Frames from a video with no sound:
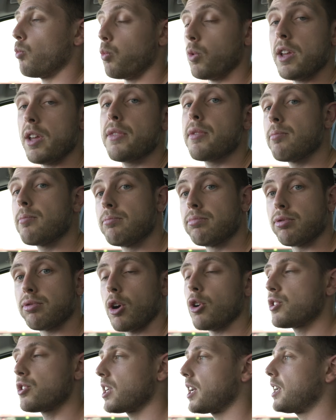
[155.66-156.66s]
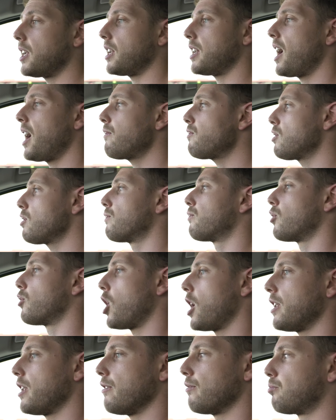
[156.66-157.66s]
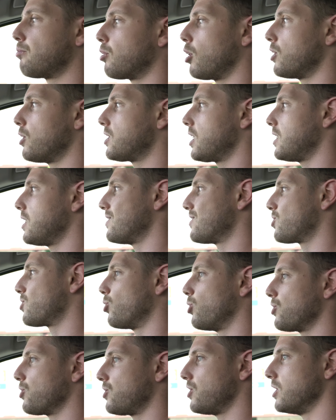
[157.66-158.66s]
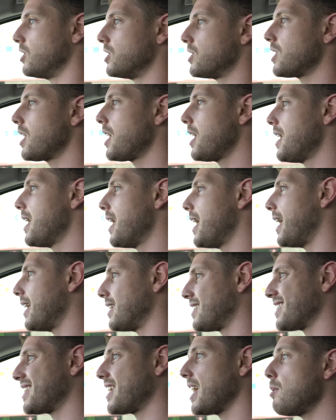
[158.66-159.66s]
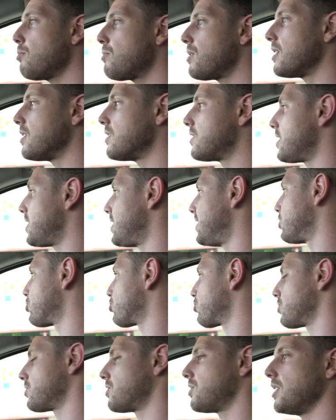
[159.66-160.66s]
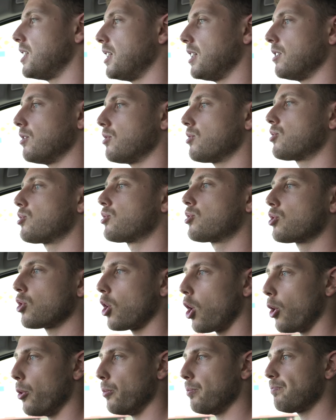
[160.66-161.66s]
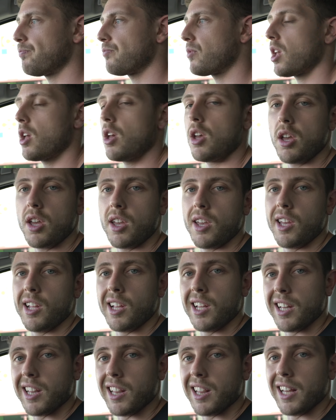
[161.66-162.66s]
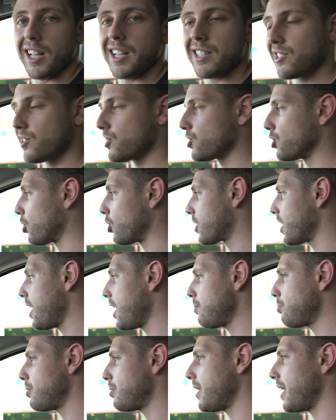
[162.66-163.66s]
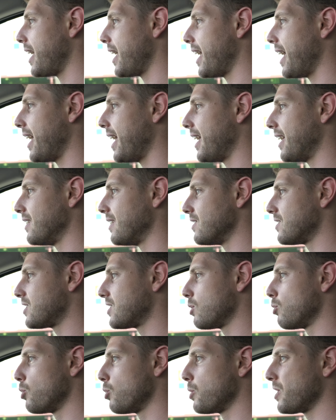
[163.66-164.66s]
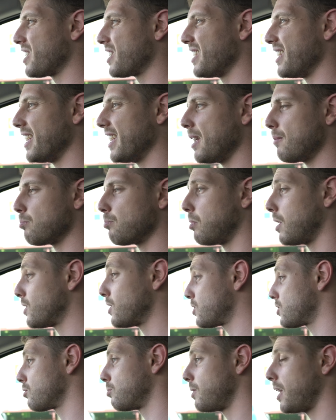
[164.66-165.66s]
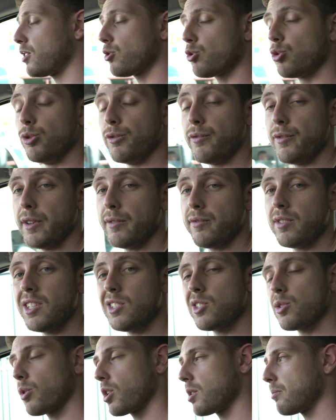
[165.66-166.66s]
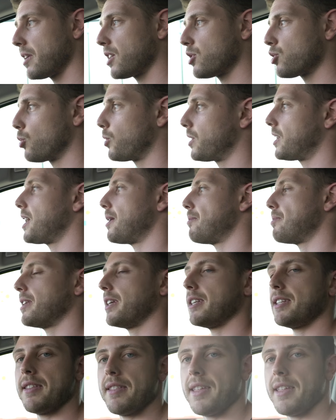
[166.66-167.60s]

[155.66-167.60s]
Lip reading: with protein and having a variety of protein sources to keep things interesting. So let's stock up and see what we can get. Budget's about 250, so we're gonna make sure we keep it under